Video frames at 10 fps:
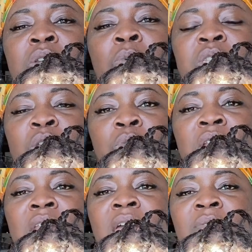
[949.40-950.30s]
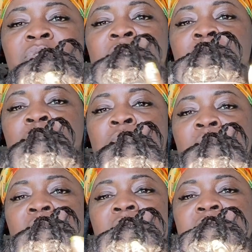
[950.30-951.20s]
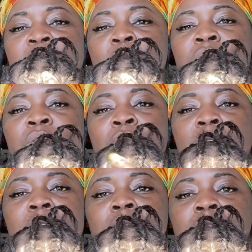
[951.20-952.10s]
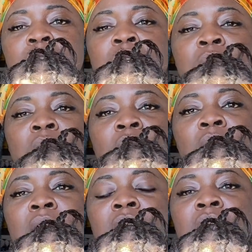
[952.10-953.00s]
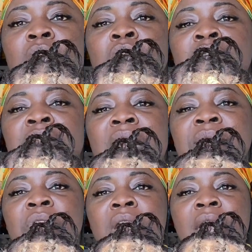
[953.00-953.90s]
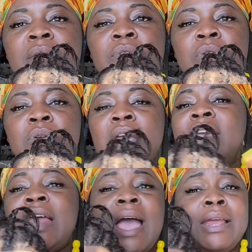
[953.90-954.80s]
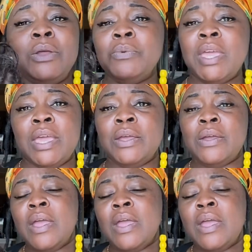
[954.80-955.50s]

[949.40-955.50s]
what's on the left is on the right. All right? Never ever. And I don't care